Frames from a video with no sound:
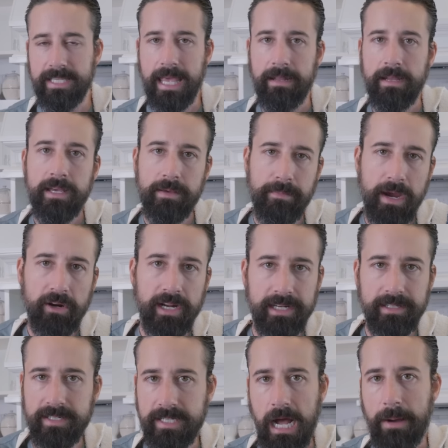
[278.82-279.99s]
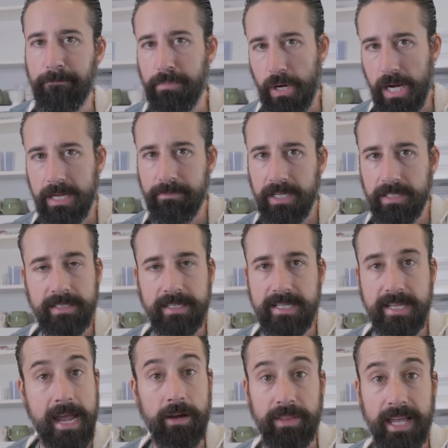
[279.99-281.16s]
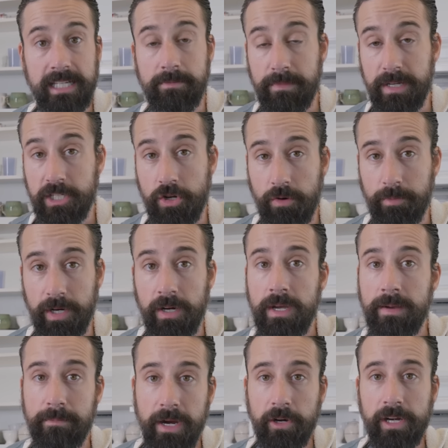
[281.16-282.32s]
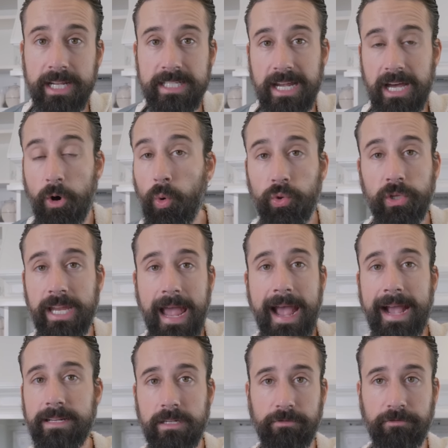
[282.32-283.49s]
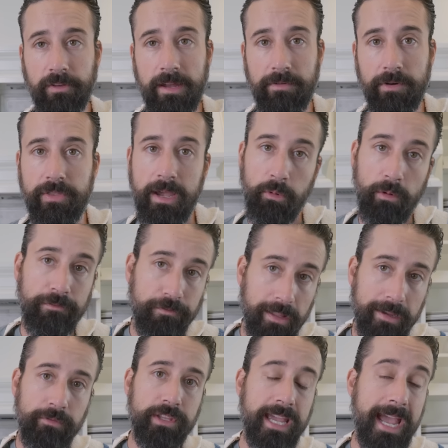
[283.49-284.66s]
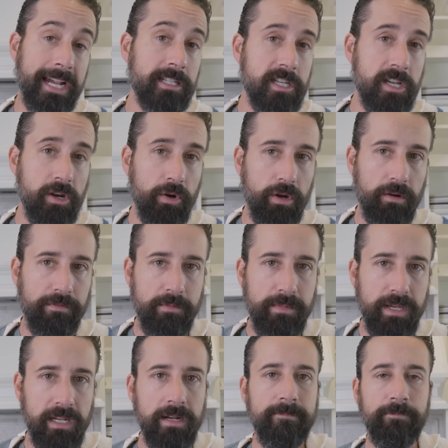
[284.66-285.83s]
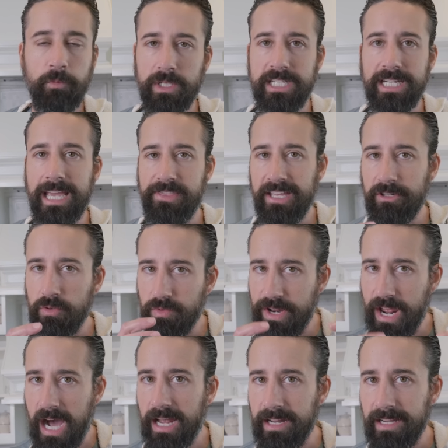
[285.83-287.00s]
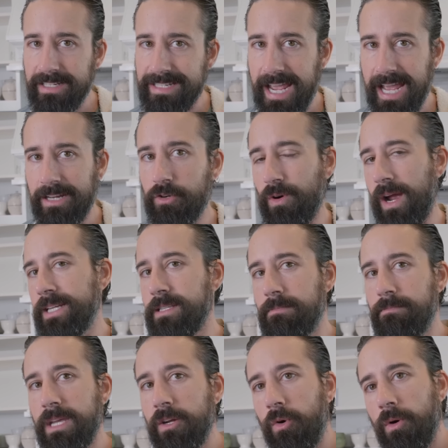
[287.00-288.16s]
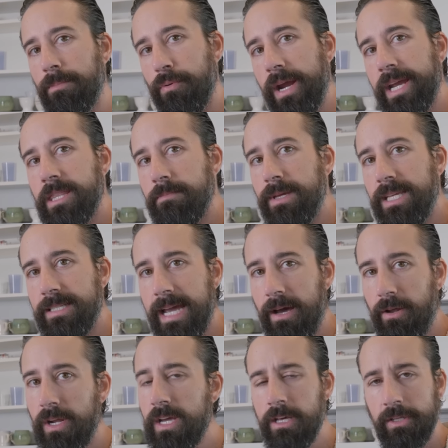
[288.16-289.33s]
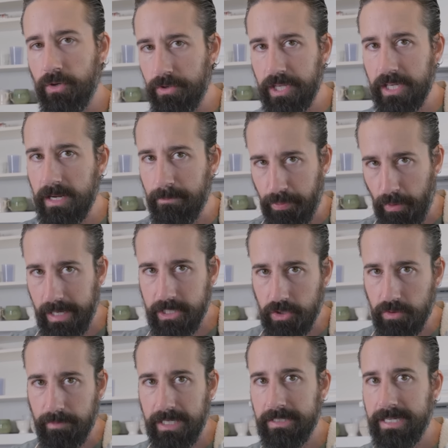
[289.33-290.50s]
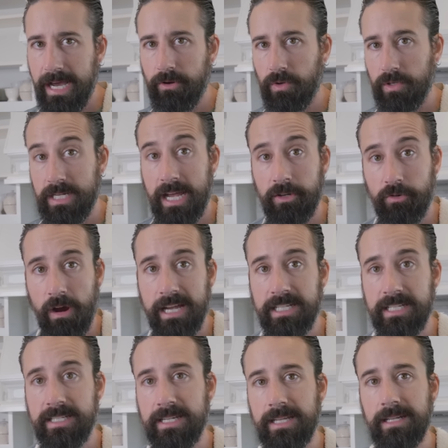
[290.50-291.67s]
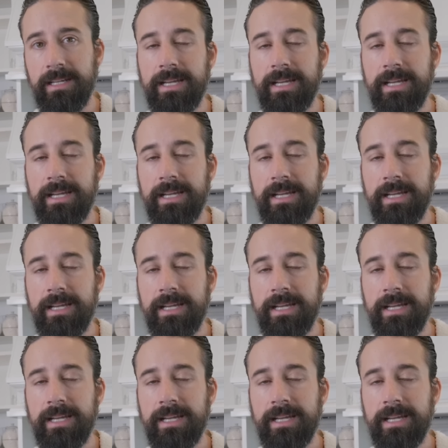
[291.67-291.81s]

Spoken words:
that the marinade does not break meats down. That's a misnomer. Marinades only act to flavor. They will flavor the exterior of the meat. Once again, they do not tenderize the meat or break the meat down. The only thing that breaks your meat down or tenderizes it